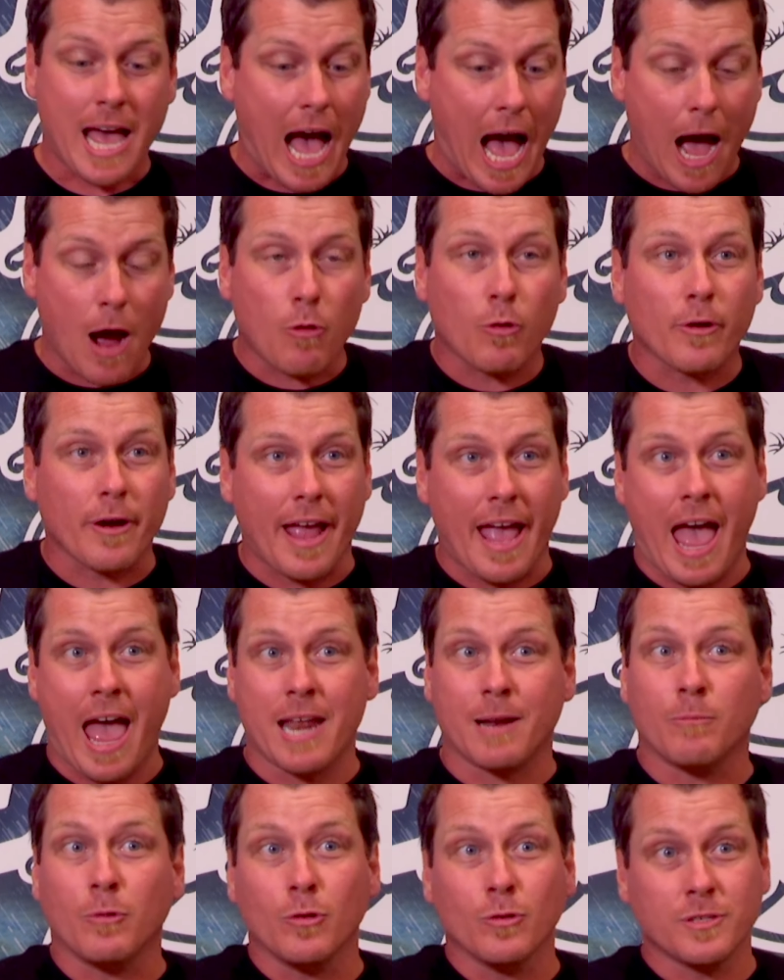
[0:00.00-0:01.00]
our
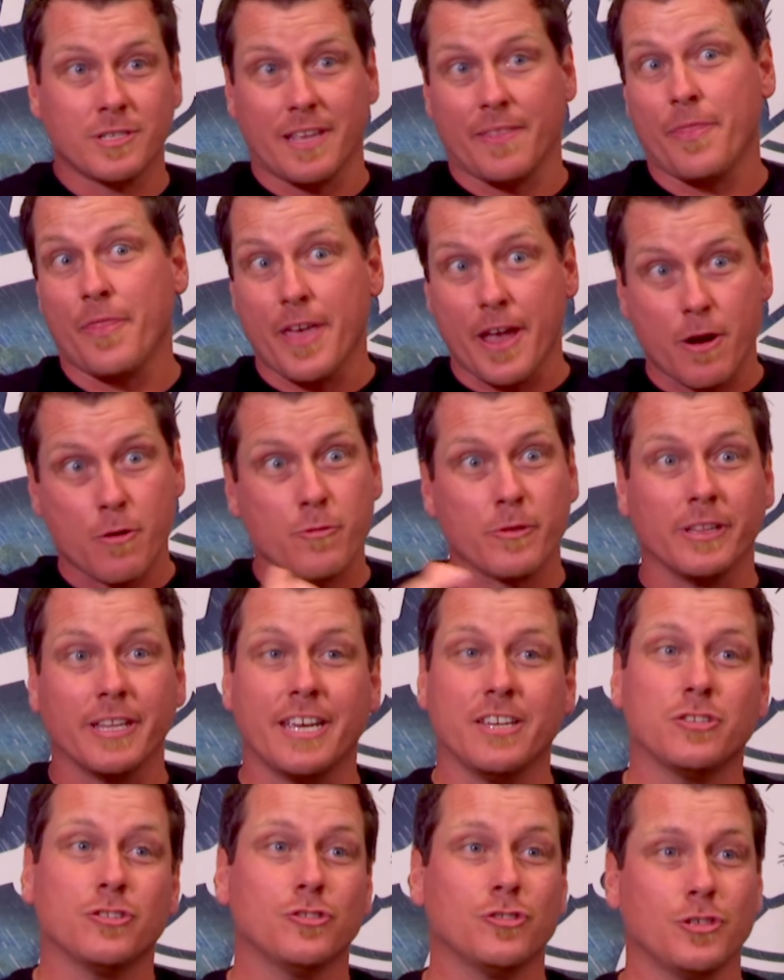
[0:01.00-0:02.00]
animals and their
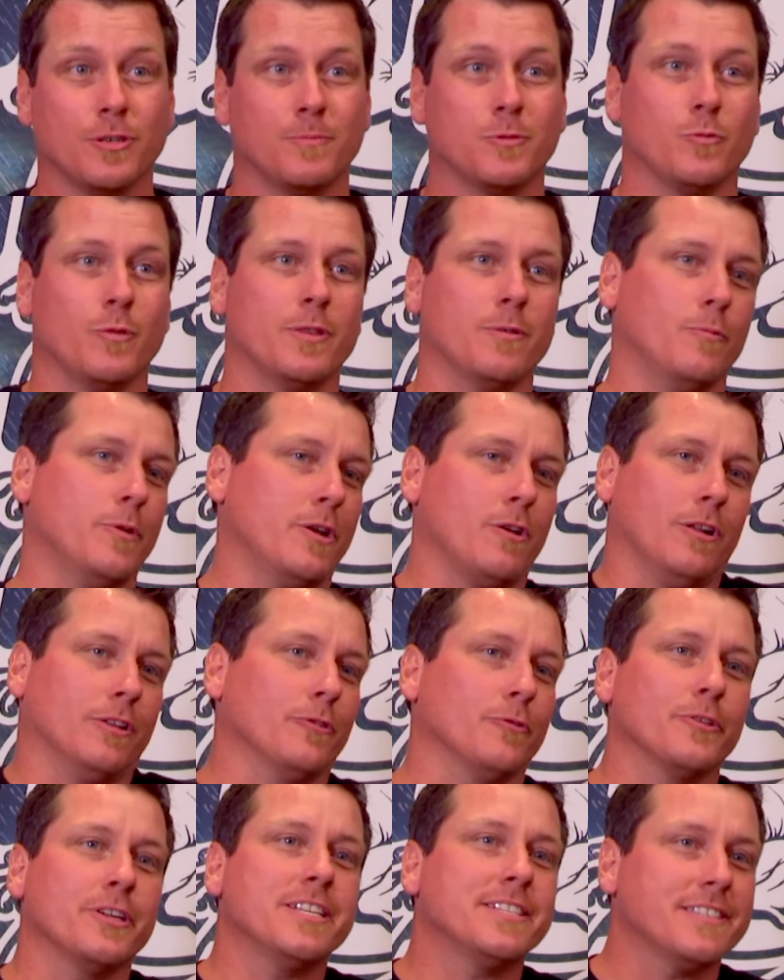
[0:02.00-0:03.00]
relationships with them. We call
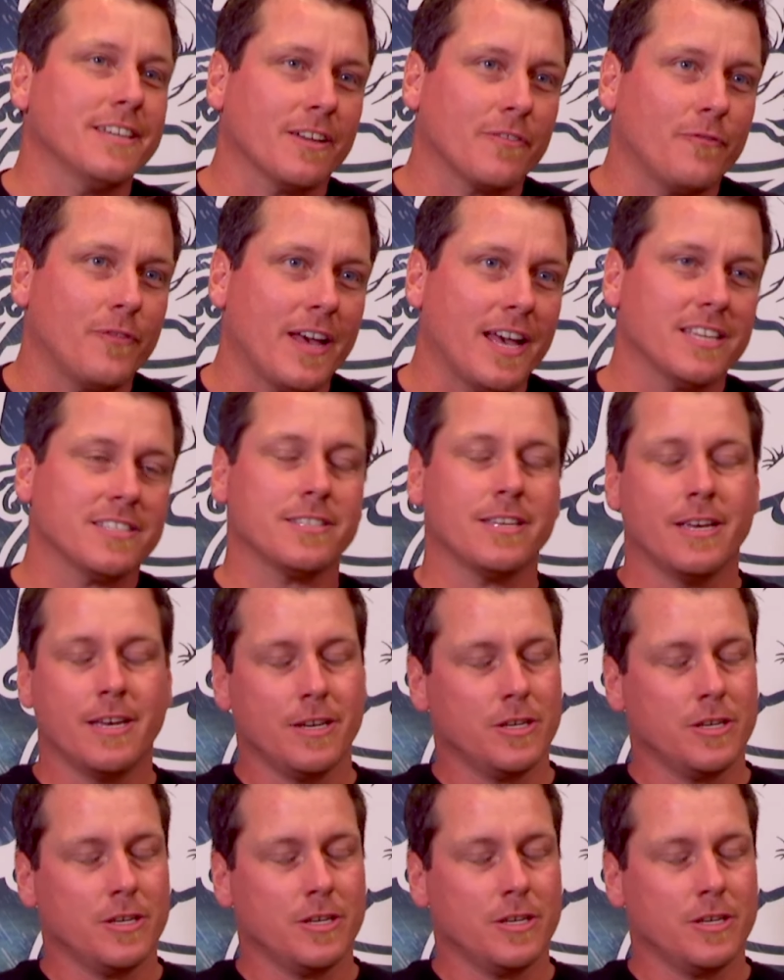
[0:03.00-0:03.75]
it Retic Fest.